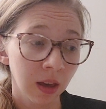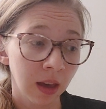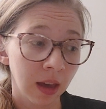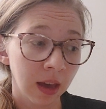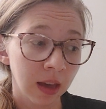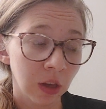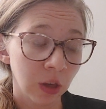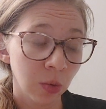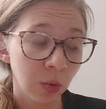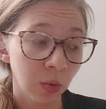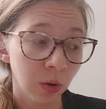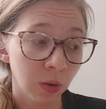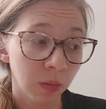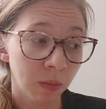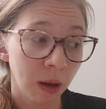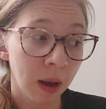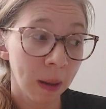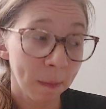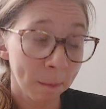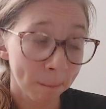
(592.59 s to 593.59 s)
and you will
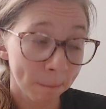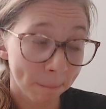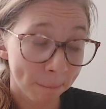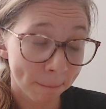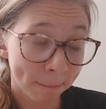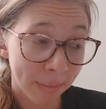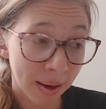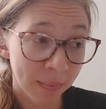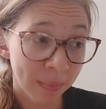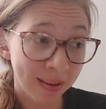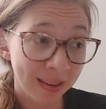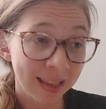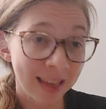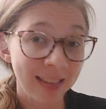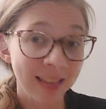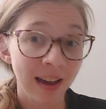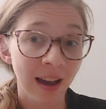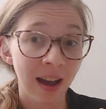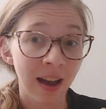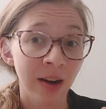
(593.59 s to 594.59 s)
maybe
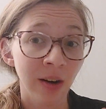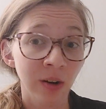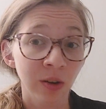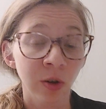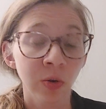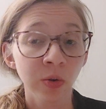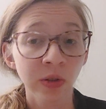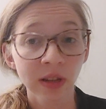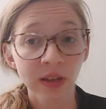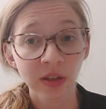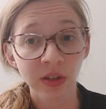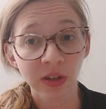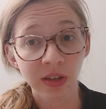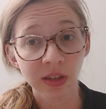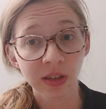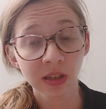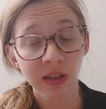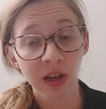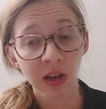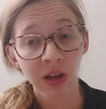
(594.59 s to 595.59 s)
need higher
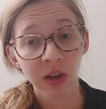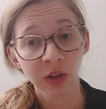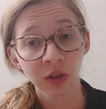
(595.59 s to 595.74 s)
dosages